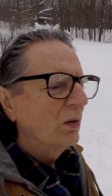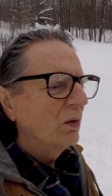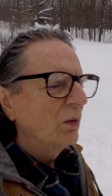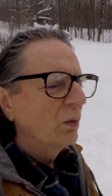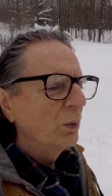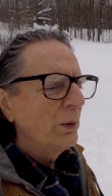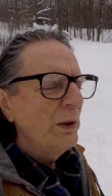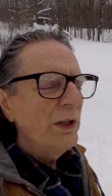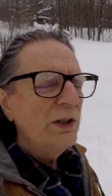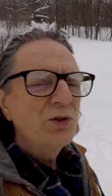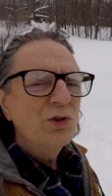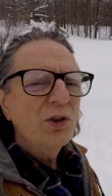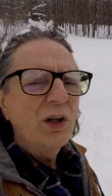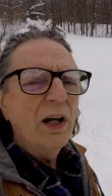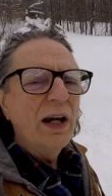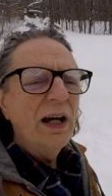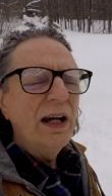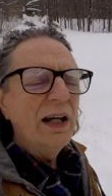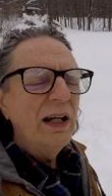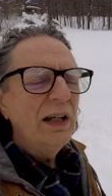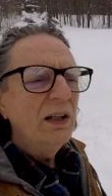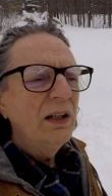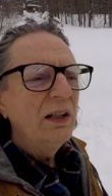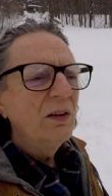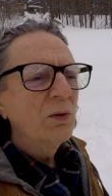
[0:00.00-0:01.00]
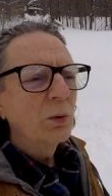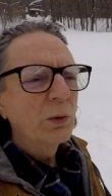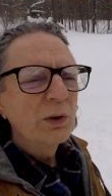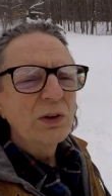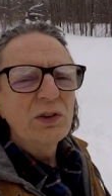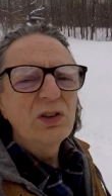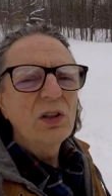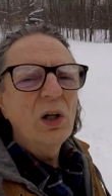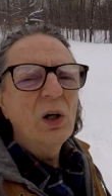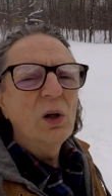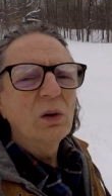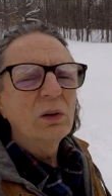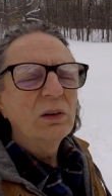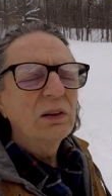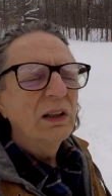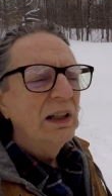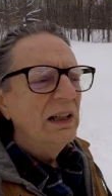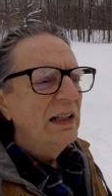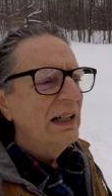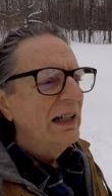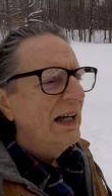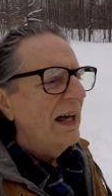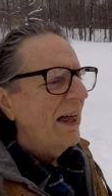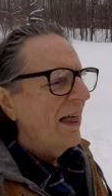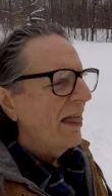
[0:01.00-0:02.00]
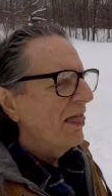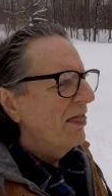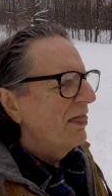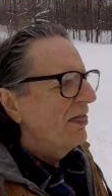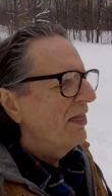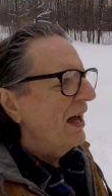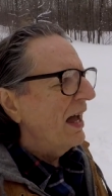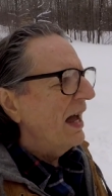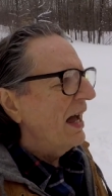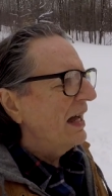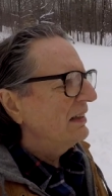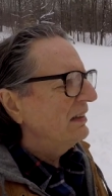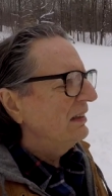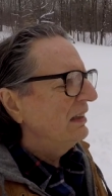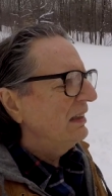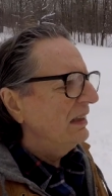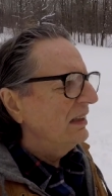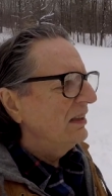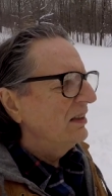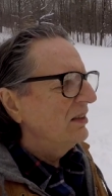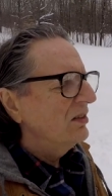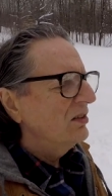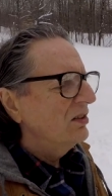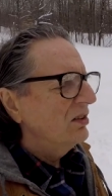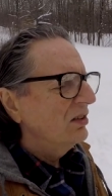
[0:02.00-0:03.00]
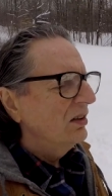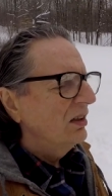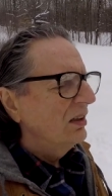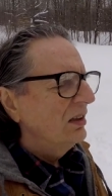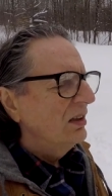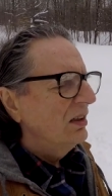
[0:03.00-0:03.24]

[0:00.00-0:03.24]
reach a result that is